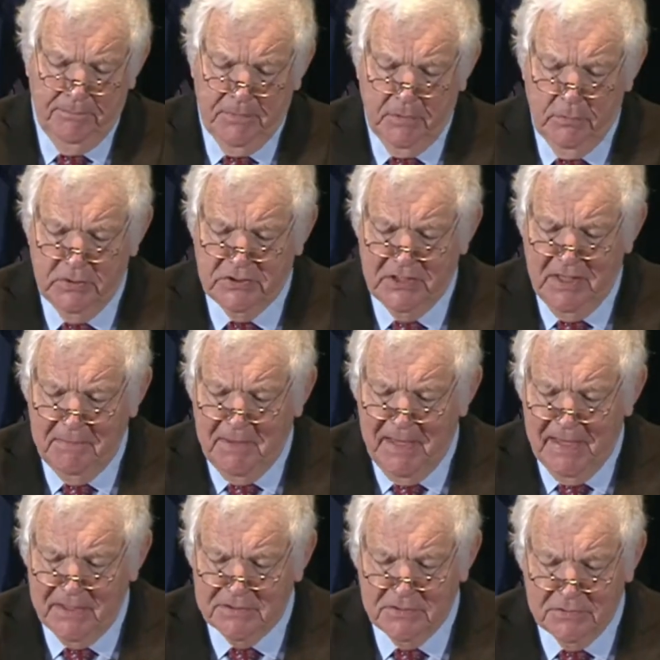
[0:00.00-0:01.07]
in which they may
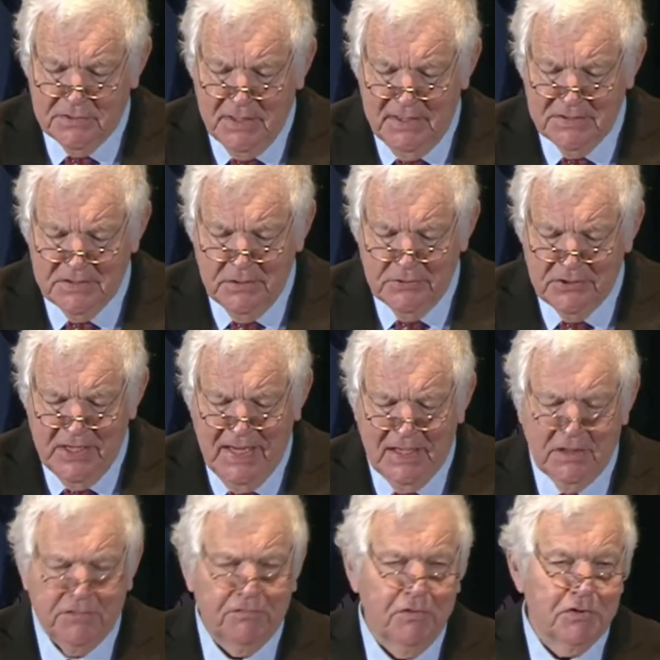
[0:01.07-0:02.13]
exercise their
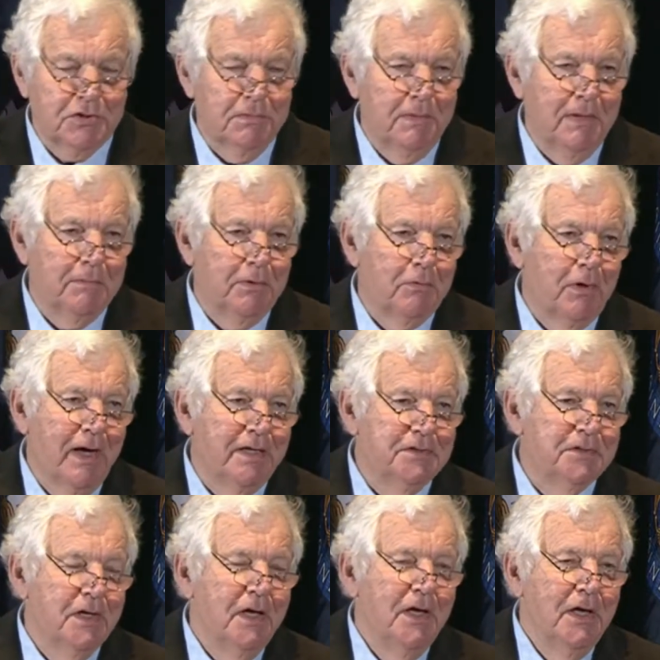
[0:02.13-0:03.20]
Janus First Amendment rights.